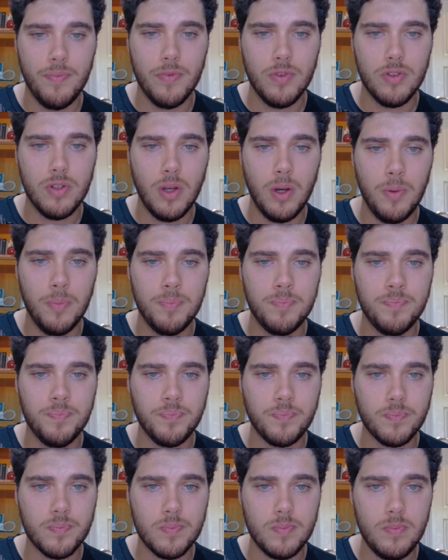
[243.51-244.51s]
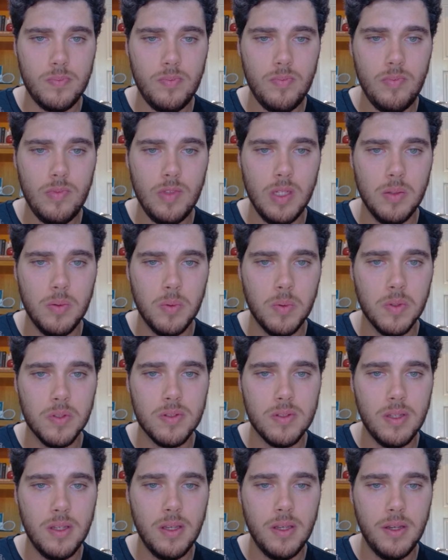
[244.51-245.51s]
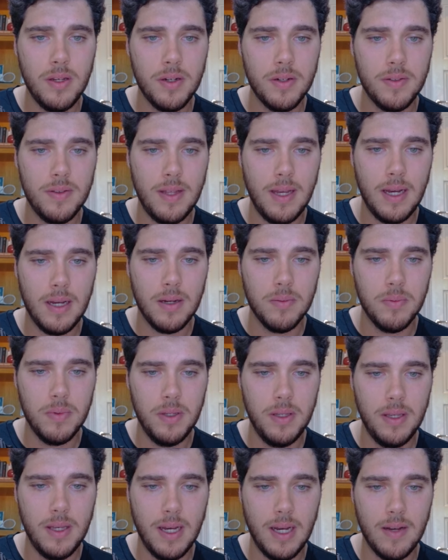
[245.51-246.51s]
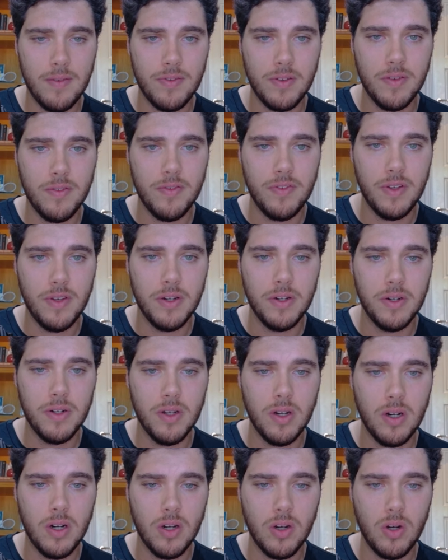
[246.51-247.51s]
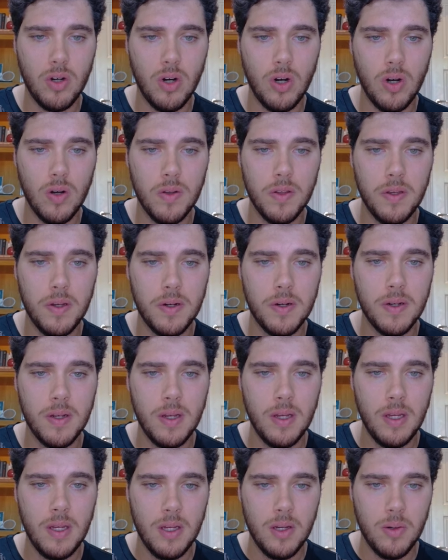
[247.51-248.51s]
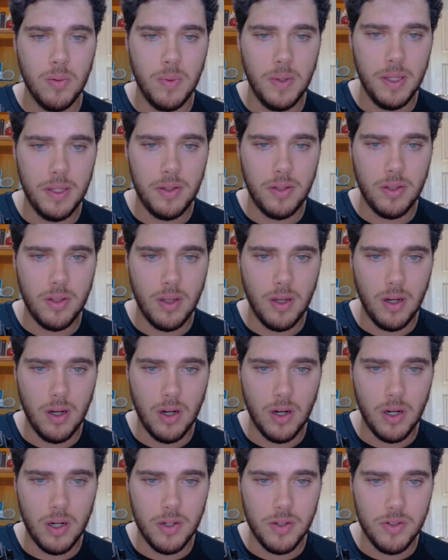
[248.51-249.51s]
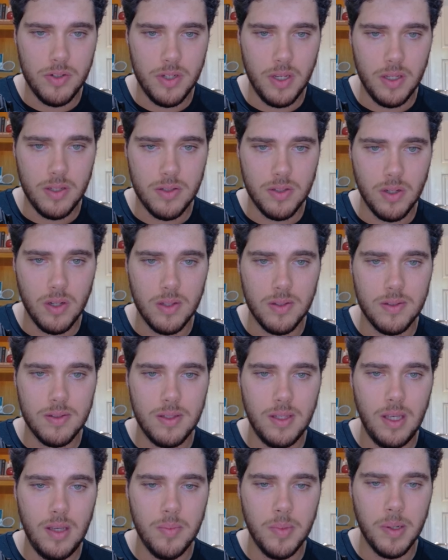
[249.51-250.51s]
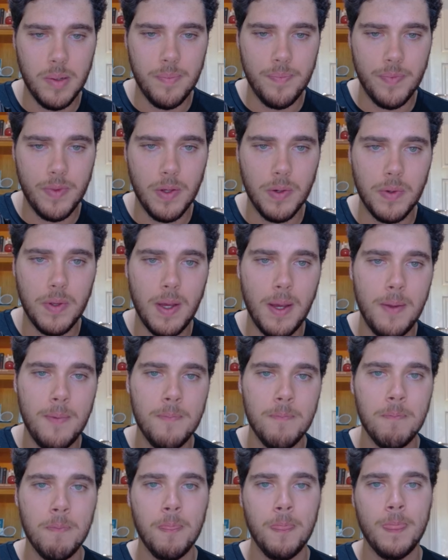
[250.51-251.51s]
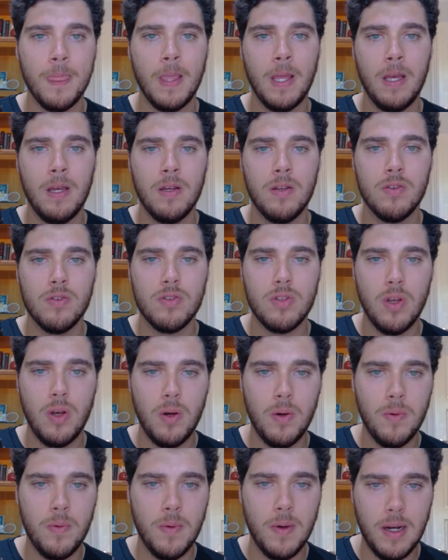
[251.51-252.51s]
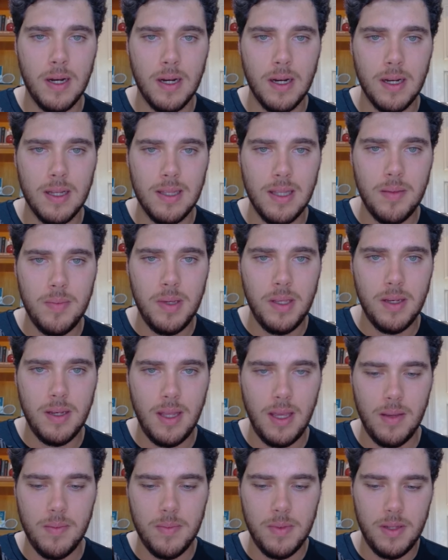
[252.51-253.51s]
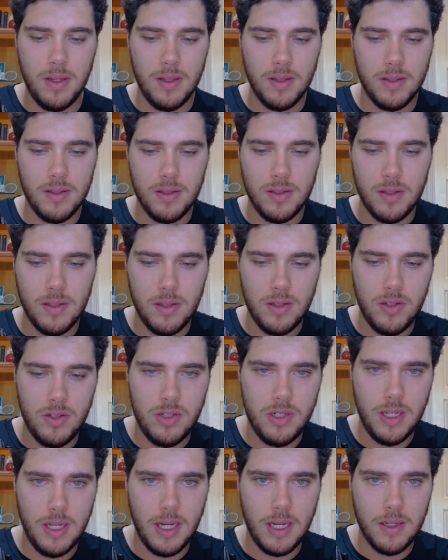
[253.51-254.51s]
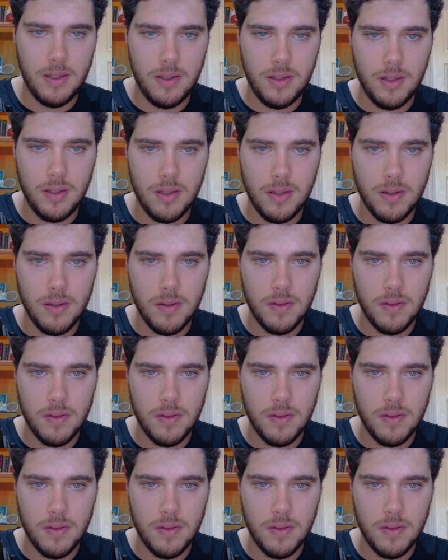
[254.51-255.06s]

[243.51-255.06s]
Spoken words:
So we will see here that we have configured our call here with our JSON schema. Okay. So let me name this chat.